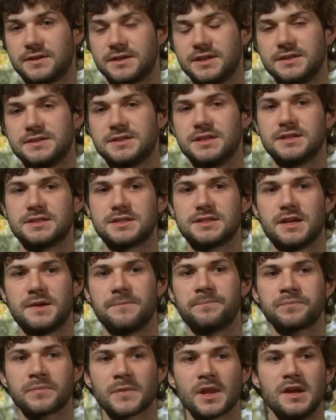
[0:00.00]
thesis.
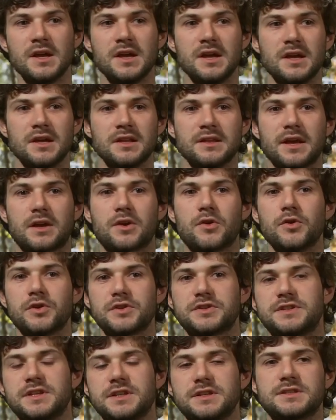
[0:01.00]
The
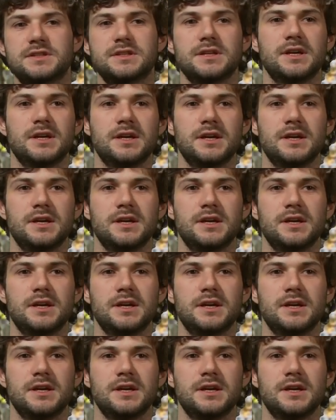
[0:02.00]
courses,